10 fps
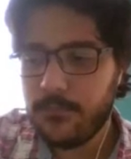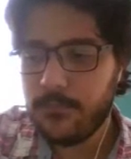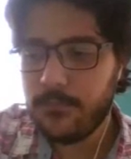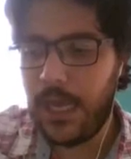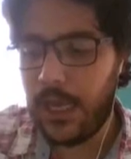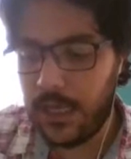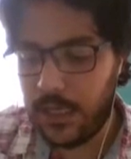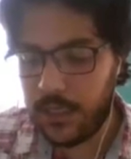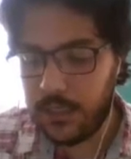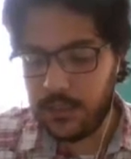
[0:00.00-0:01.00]

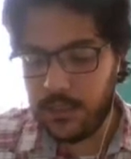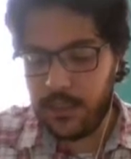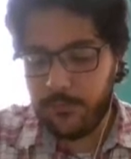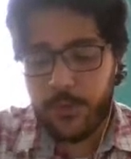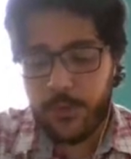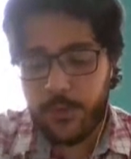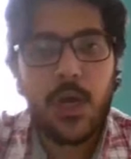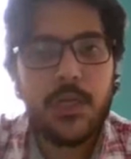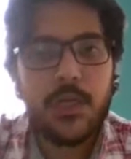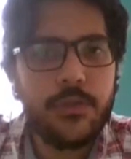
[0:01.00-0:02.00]
if we
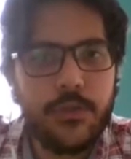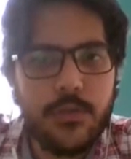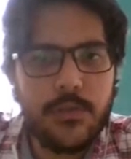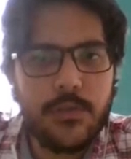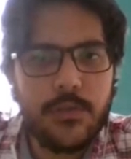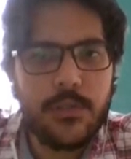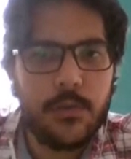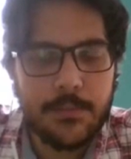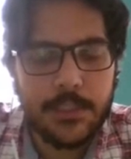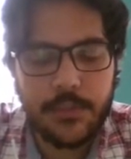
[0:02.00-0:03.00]
want to use
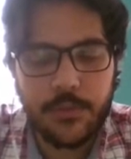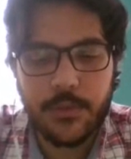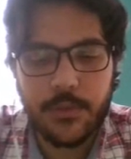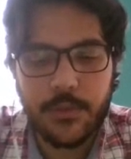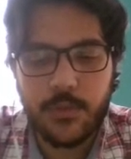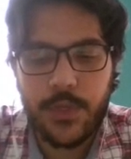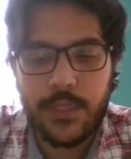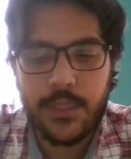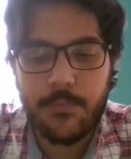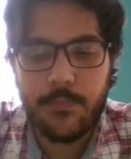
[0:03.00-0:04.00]
authentic materials
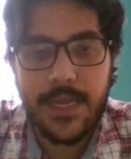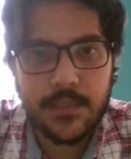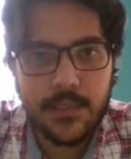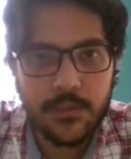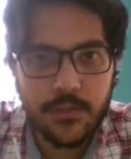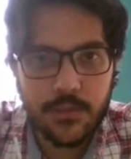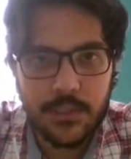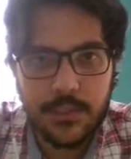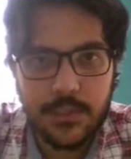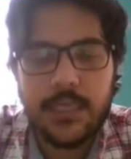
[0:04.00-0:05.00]
with basic
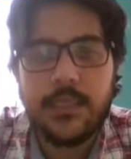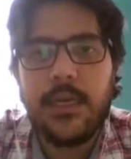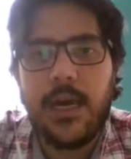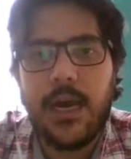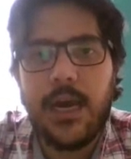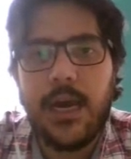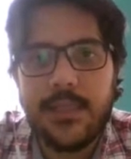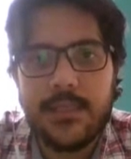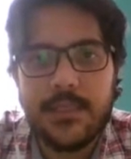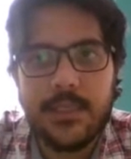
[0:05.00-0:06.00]
students, I
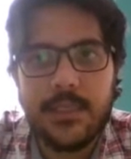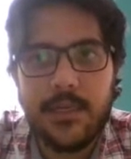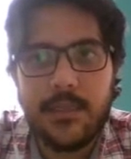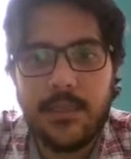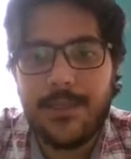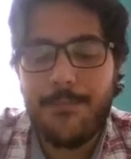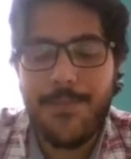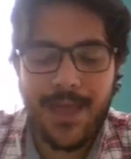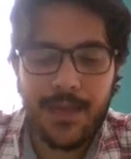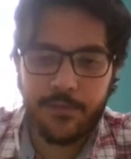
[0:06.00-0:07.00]
think that the
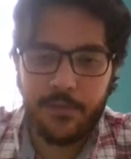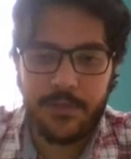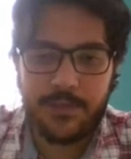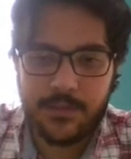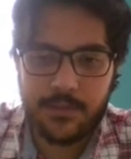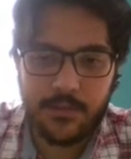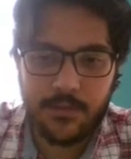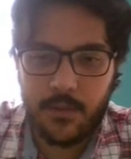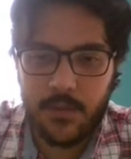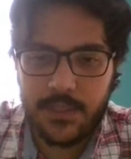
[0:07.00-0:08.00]
benefits, the ones